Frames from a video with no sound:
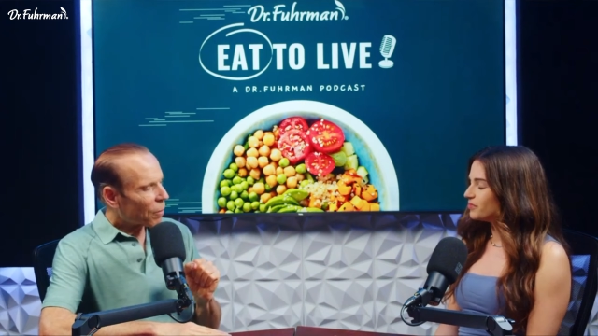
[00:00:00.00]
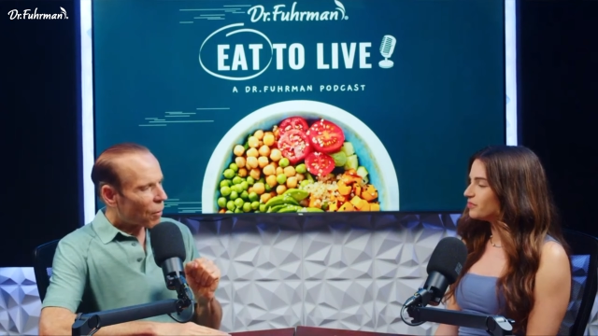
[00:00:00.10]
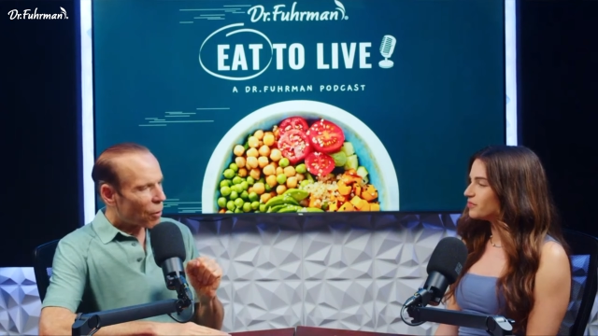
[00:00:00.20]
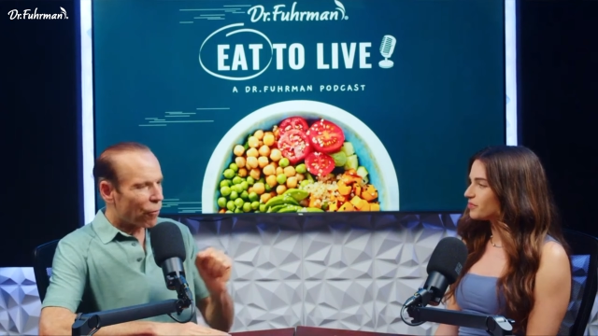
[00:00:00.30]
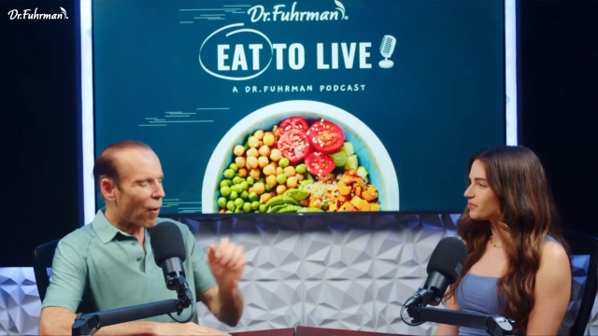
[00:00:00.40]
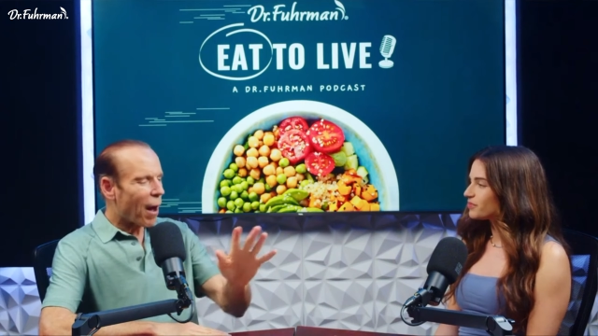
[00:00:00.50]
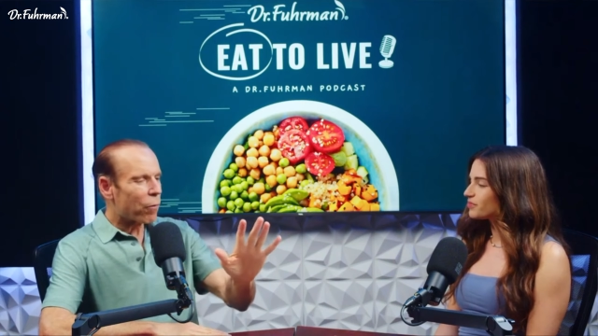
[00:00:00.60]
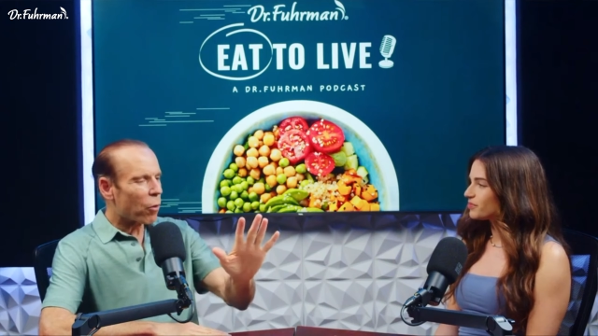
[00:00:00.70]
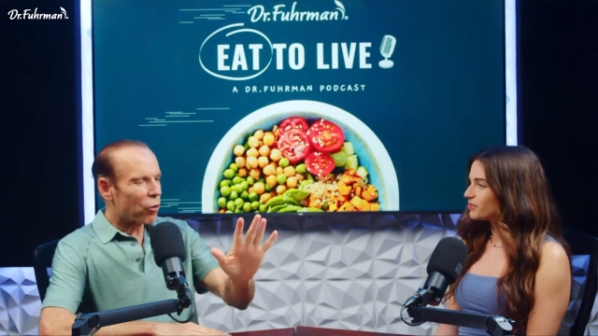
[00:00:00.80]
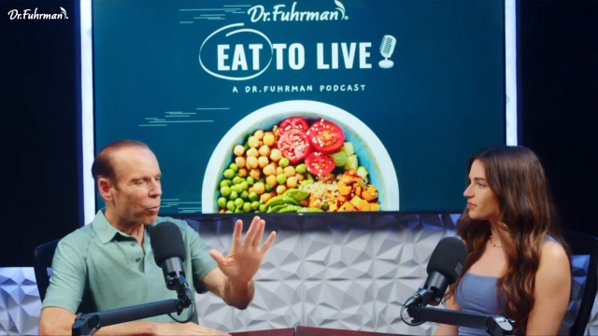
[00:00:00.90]
Speaker 1: -hmm. The
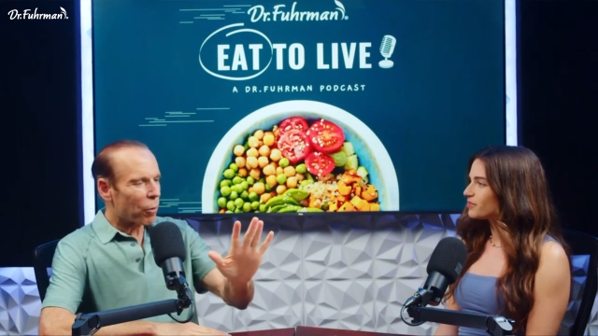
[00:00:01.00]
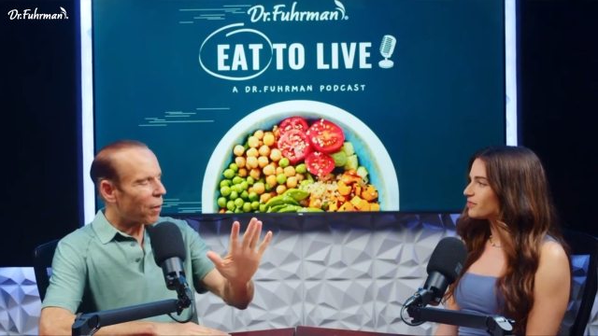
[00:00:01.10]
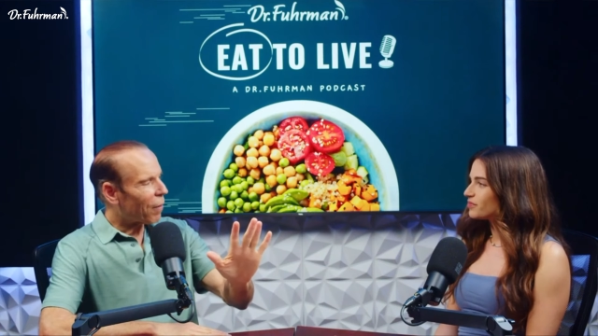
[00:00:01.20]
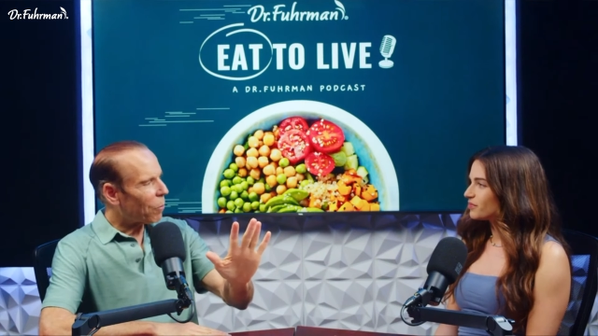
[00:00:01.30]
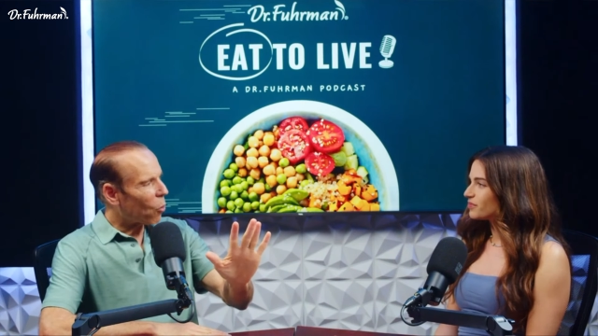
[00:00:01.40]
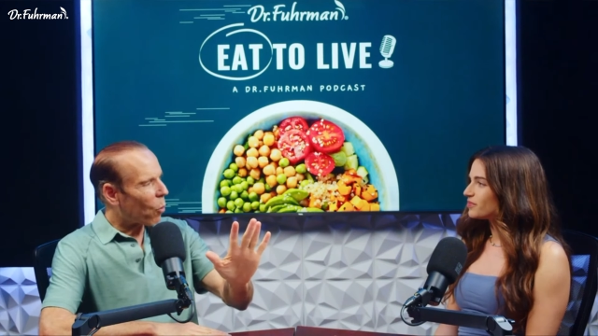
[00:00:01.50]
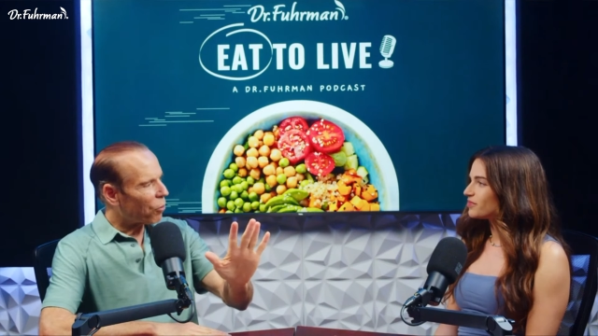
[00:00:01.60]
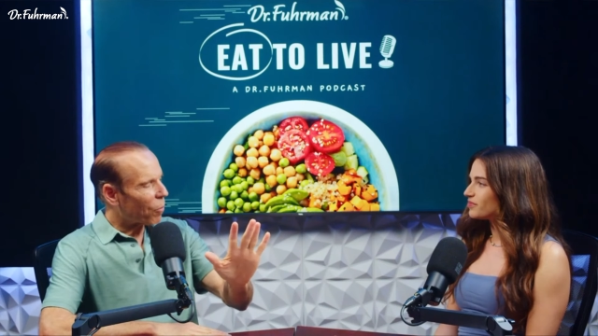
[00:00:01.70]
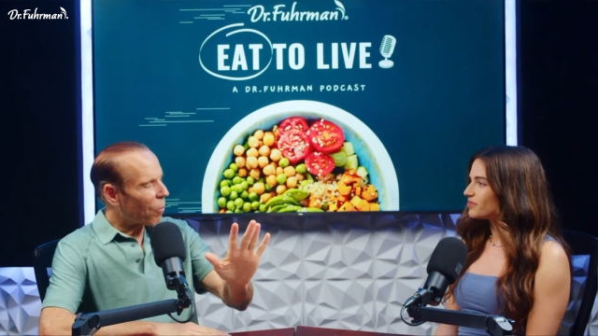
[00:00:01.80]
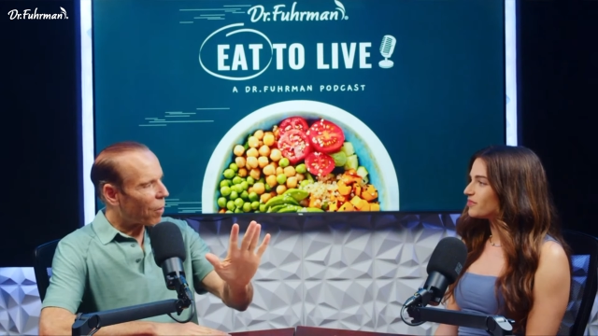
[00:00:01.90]
five words people have to
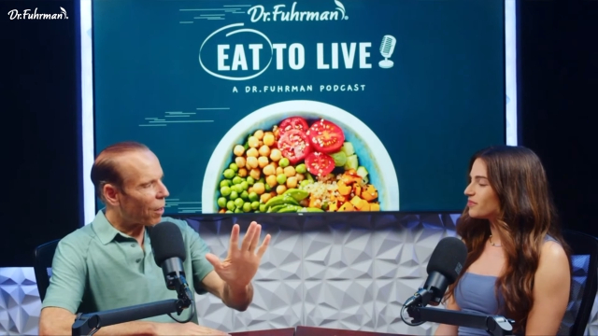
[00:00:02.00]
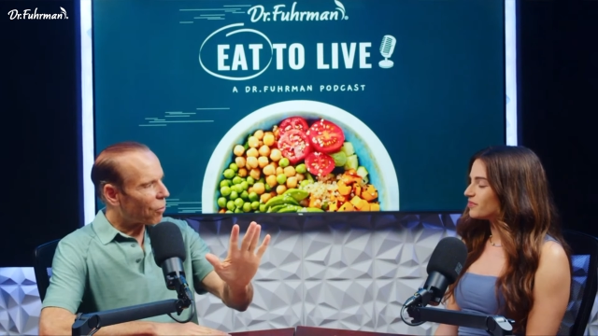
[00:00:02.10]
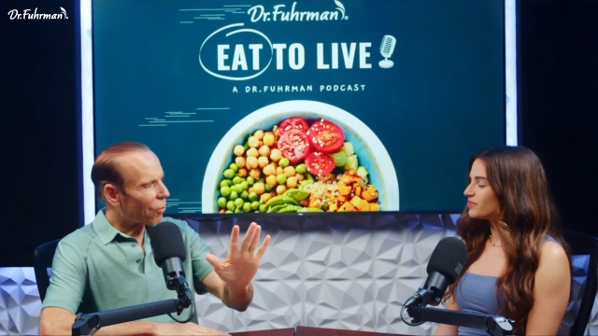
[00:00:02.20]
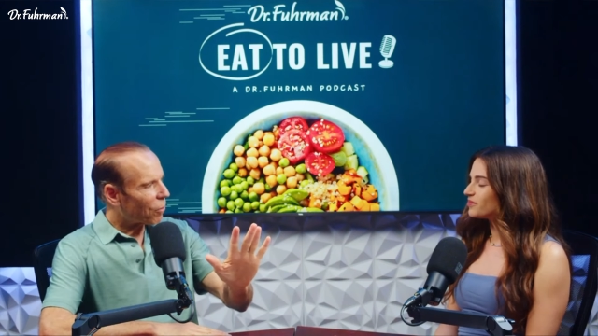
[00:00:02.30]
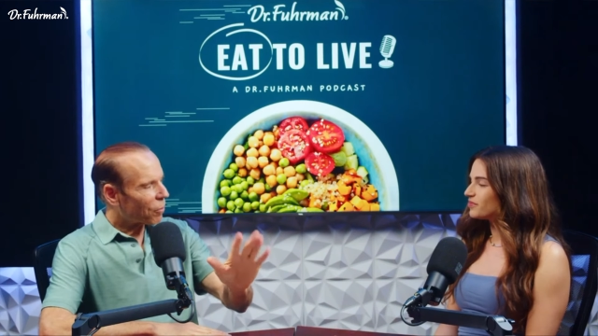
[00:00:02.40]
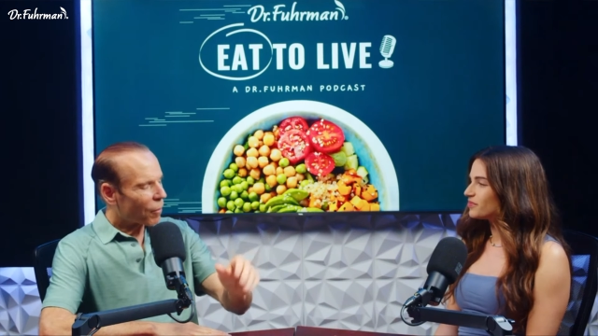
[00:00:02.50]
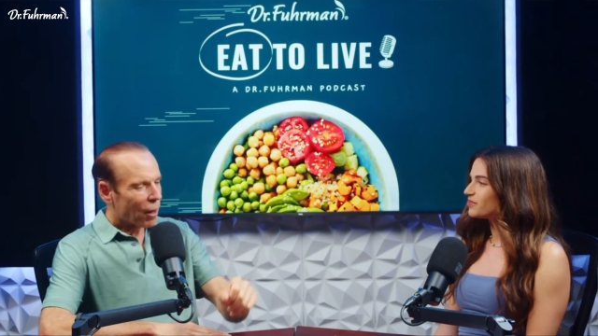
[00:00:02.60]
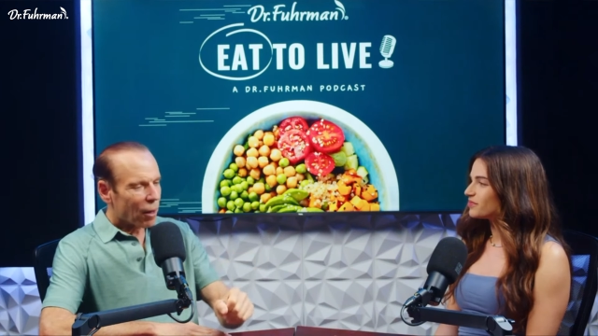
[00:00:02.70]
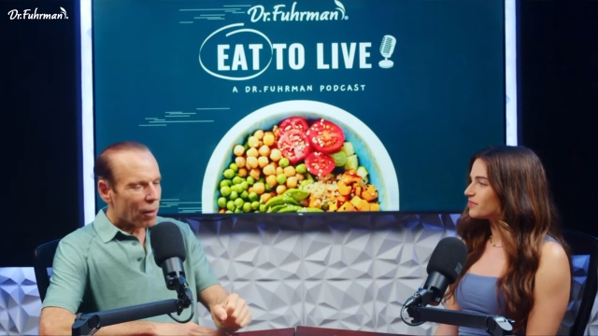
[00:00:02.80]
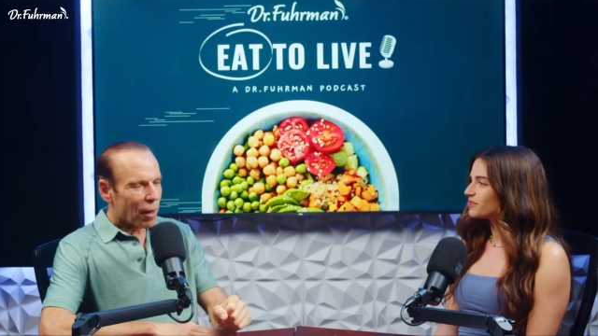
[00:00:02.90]
always memorize.
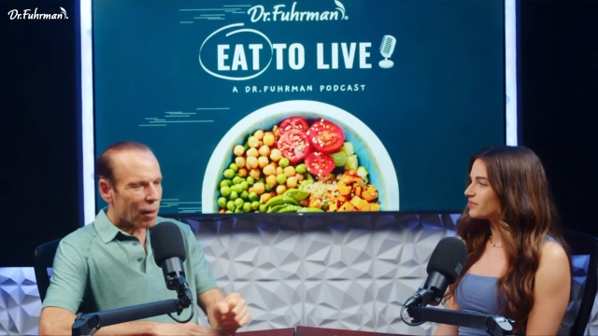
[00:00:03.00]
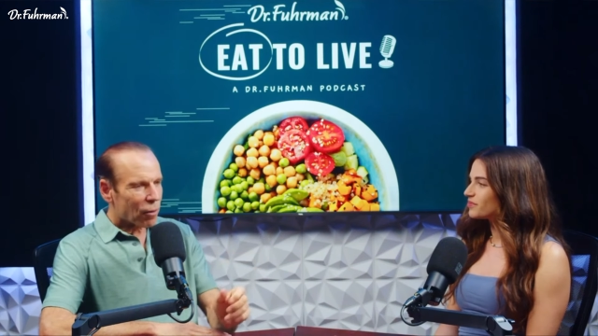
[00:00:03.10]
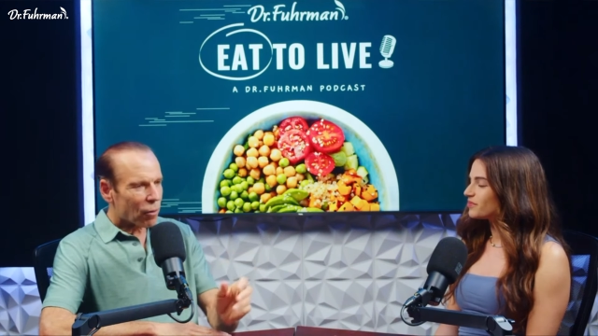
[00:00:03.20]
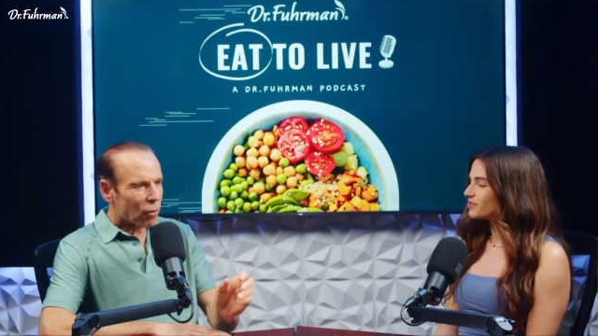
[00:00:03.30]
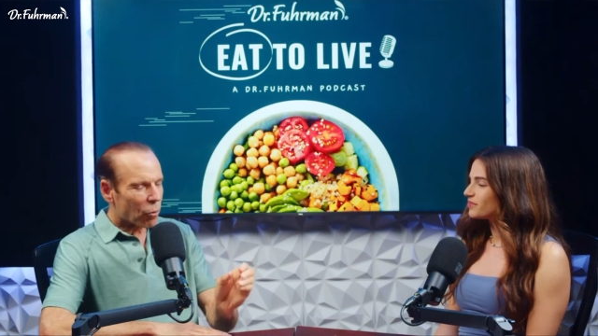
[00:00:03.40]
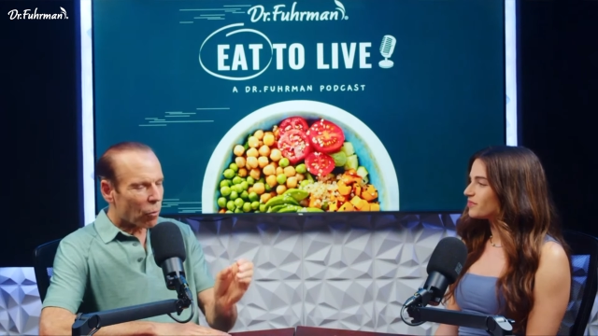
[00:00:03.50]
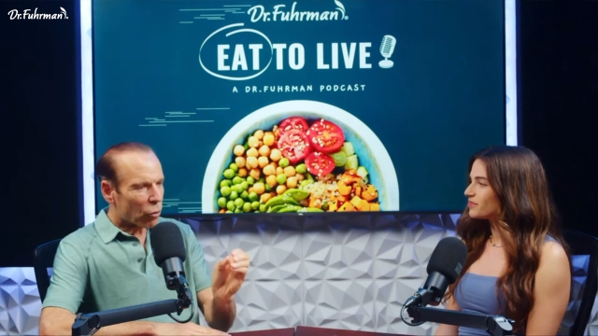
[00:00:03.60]
That's the